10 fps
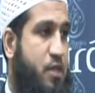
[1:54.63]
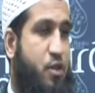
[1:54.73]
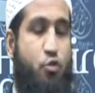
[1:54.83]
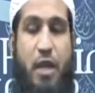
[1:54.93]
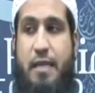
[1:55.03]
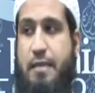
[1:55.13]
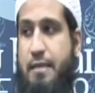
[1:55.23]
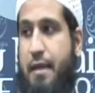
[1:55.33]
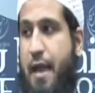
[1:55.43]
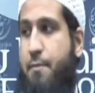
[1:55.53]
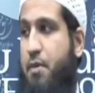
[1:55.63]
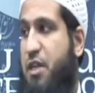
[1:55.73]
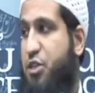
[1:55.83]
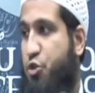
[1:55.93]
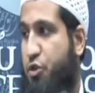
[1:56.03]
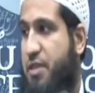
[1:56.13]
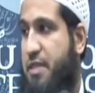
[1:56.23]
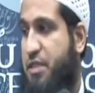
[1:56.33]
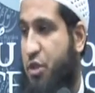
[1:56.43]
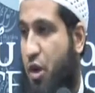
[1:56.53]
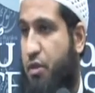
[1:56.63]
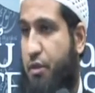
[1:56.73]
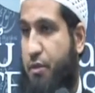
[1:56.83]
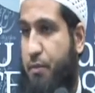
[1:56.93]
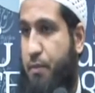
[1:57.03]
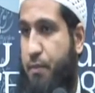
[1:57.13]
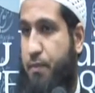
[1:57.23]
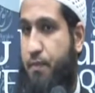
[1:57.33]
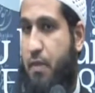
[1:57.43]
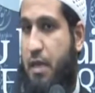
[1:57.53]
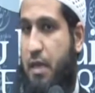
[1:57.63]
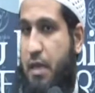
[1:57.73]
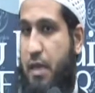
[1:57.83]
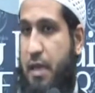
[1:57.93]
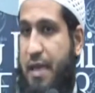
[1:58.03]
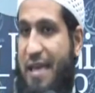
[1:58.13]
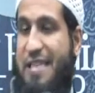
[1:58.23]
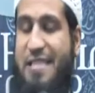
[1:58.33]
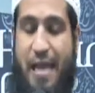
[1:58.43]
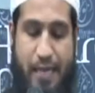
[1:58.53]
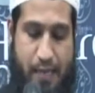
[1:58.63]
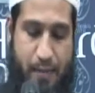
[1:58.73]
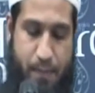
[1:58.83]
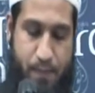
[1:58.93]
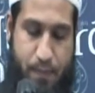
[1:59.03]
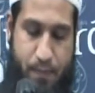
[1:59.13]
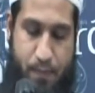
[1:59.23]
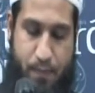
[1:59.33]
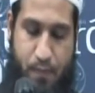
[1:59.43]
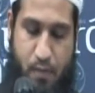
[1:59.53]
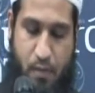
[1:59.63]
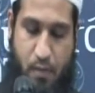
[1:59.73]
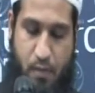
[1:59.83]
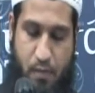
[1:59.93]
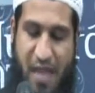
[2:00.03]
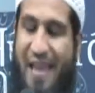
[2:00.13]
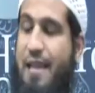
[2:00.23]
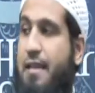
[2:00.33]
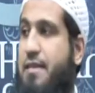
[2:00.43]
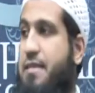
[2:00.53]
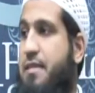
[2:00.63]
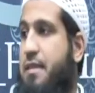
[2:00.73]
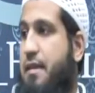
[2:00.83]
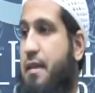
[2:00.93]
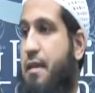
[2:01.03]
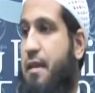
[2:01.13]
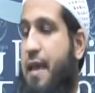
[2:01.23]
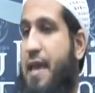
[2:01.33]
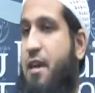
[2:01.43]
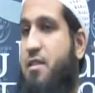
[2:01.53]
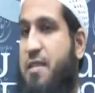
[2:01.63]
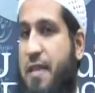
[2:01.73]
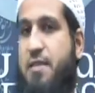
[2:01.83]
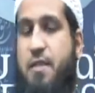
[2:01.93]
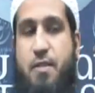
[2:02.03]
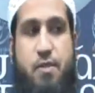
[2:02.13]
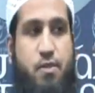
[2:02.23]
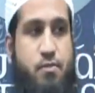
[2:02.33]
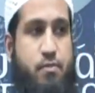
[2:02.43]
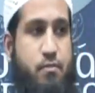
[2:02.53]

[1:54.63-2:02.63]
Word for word: the great Hanbali jurist and scholar, he said that it is a consensus,